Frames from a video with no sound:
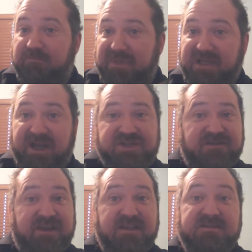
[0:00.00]

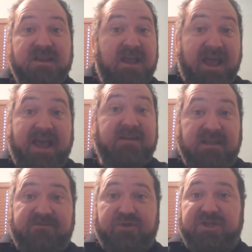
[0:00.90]
B.Chavez at
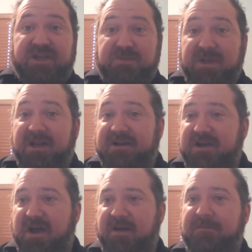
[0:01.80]

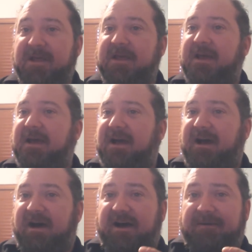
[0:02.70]
EvilGSP.com.
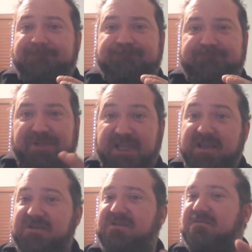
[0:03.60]

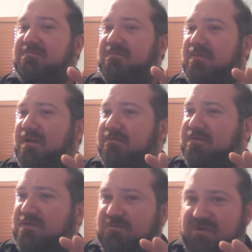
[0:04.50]
Please
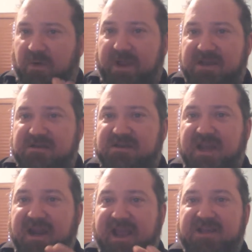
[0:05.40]
don't
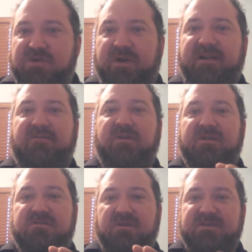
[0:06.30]
hesitate. Ask whatever.
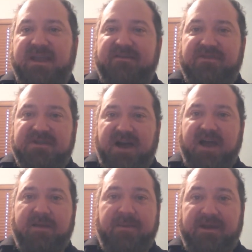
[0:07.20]
As long as I have the
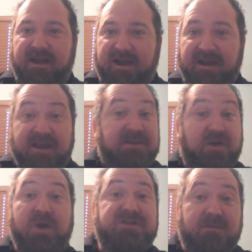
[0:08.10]
time and the
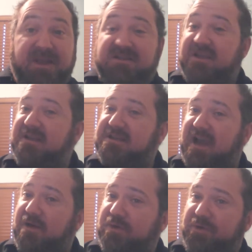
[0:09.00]
question makes sense,
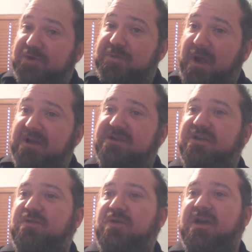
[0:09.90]
I will respond to
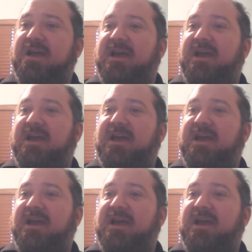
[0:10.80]
you.